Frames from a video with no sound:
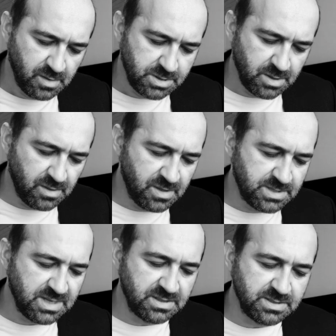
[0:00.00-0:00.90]
So in this
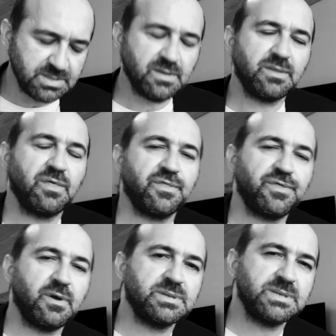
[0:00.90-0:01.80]
sense,
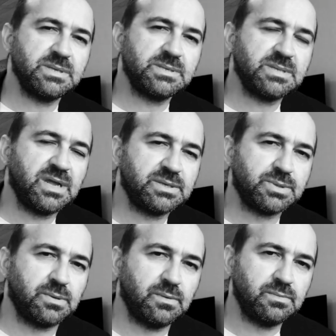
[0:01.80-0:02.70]
thought is
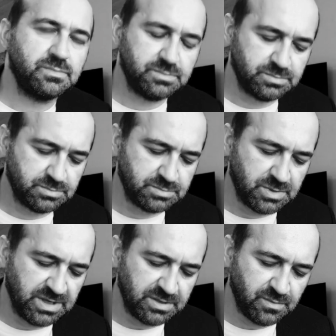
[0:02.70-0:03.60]
natural,
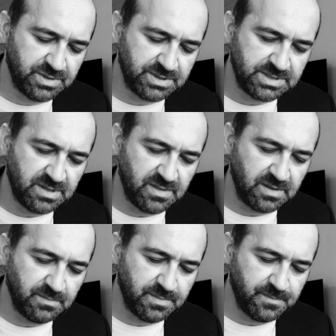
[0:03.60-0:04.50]
right? We understand
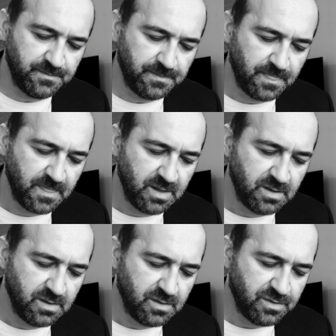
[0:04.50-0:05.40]
that.
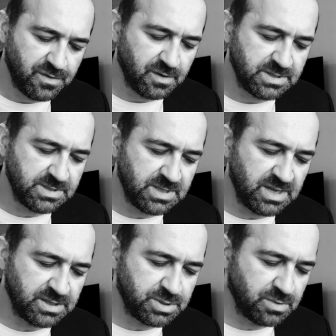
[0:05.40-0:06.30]
Thought is
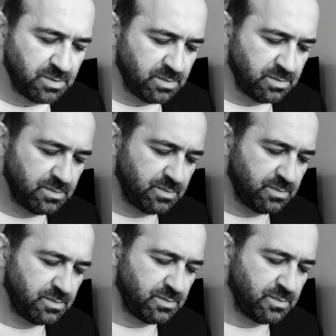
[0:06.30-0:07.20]
natural,
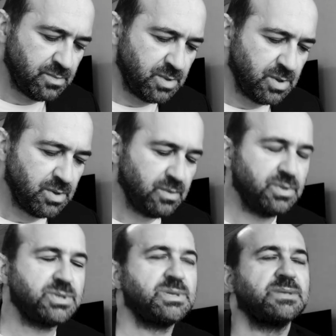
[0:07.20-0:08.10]

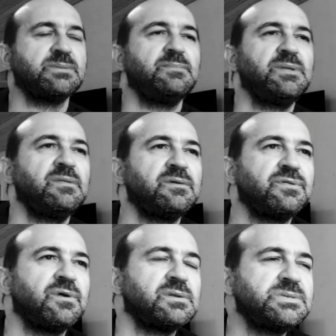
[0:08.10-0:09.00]
which doesn't mean that
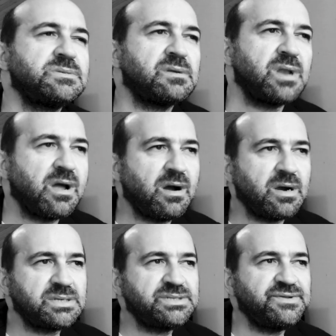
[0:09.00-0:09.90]
thought is not
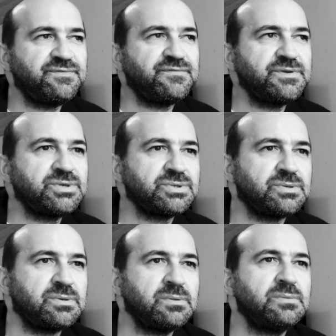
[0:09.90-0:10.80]

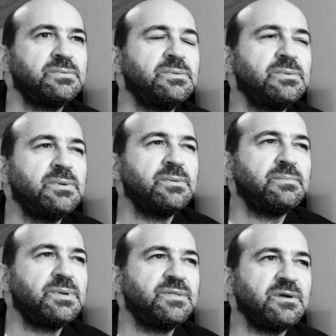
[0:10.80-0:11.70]
artificial,
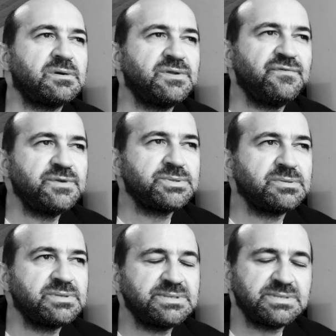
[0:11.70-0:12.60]
but the
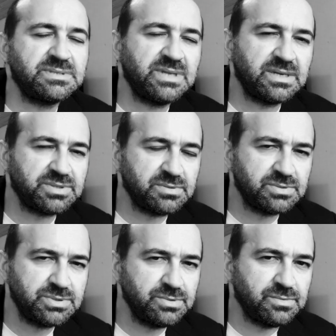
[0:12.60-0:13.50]
artificial is natural
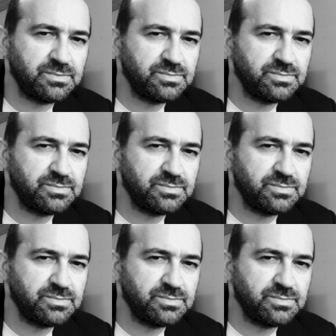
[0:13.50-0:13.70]
too.